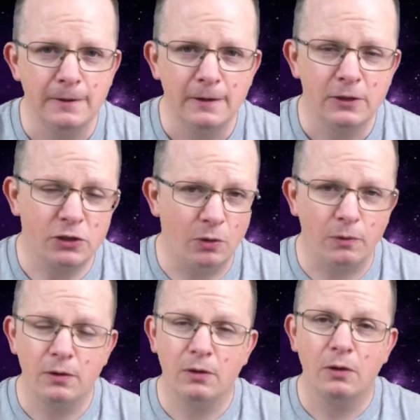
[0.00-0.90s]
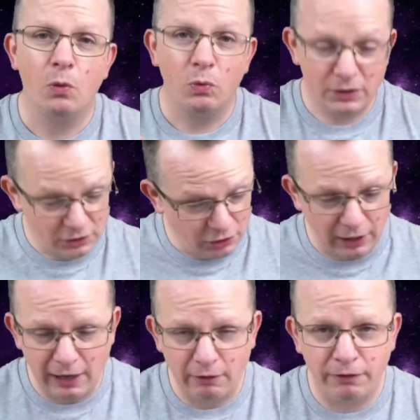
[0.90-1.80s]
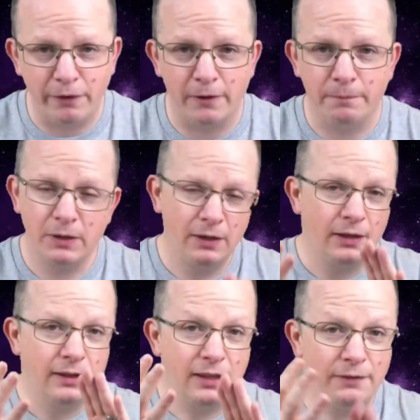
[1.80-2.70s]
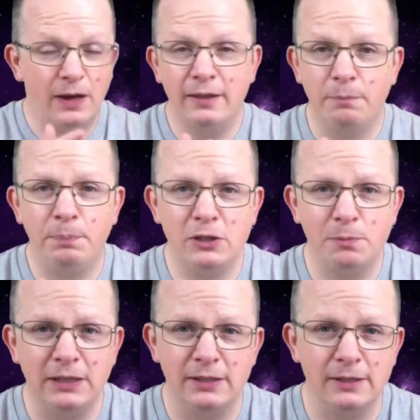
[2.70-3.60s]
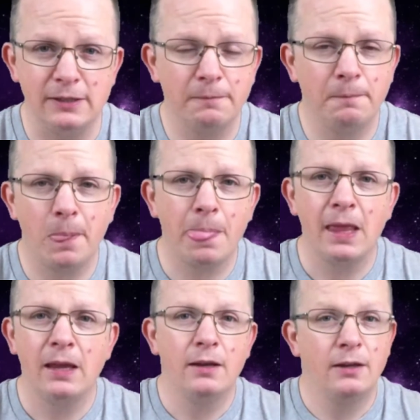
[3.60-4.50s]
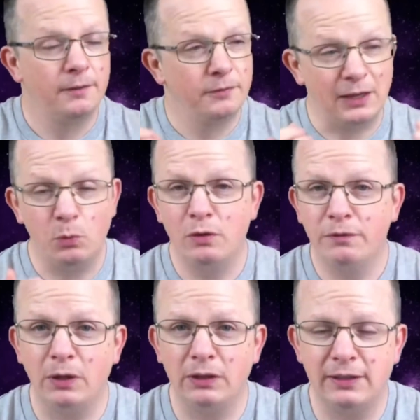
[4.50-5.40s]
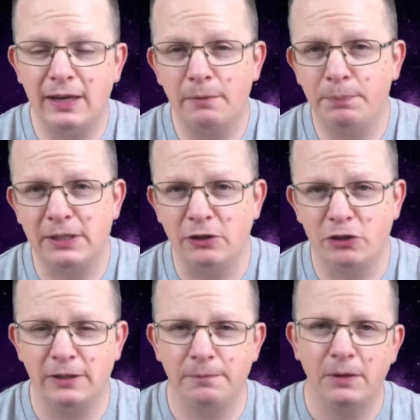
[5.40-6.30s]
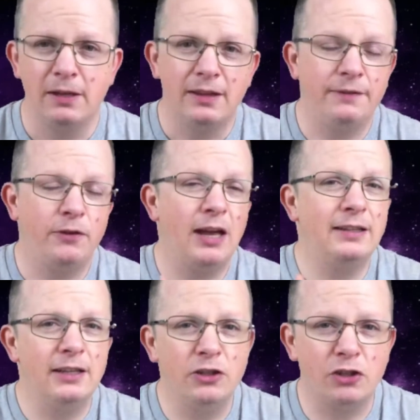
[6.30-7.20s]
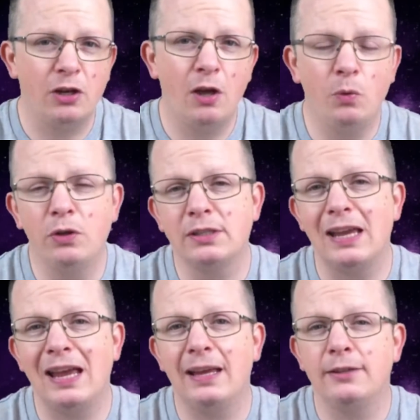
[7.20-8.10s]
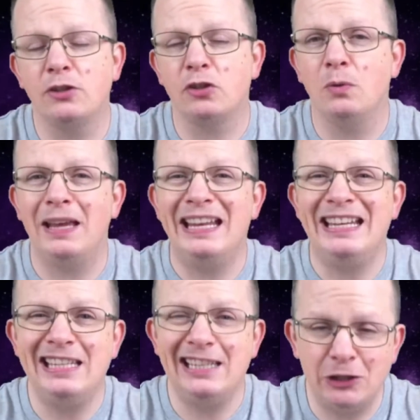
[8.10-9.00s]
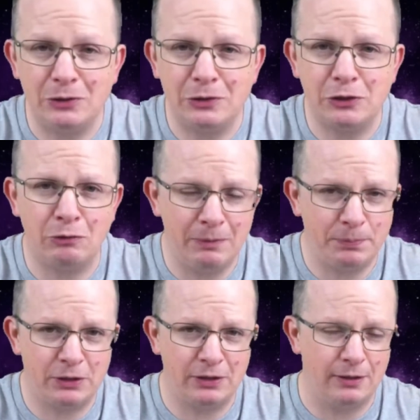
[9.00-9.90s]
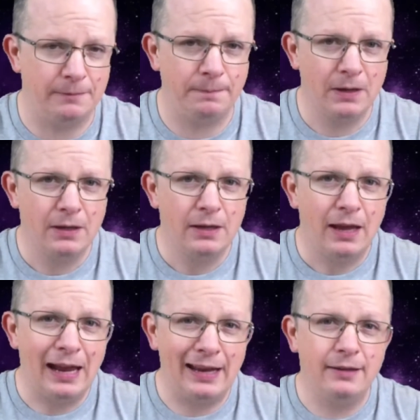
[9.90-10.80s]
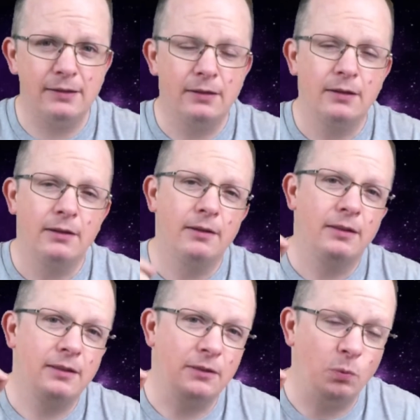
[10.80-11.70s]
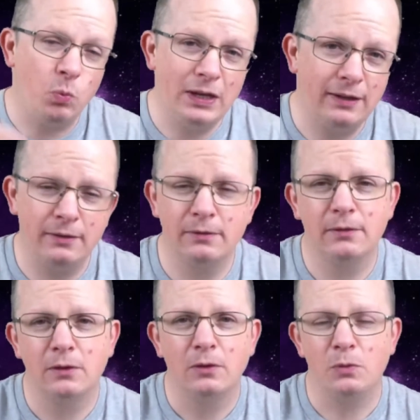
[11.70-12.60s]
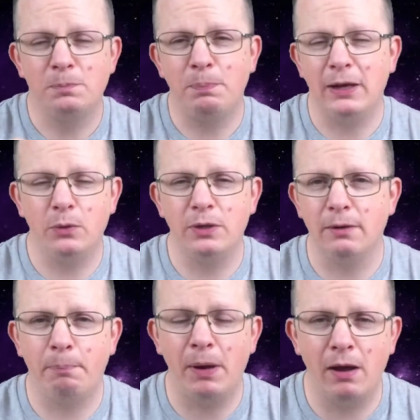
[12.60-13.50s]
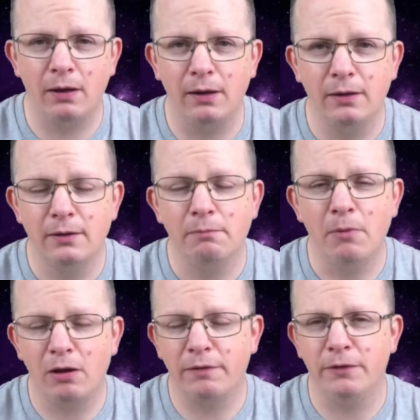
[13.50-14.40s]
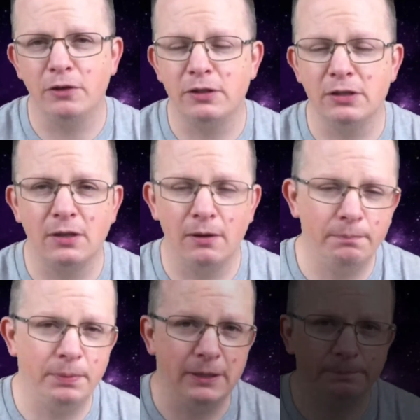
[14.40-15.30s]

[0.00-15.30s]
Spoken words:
So, to clarify, they've had the pitch meetings. They would have whittled it down potentially. They've had initial artworks and some initial scripts done. And the winner was Penguin in a Parker, Mark Fergus's company.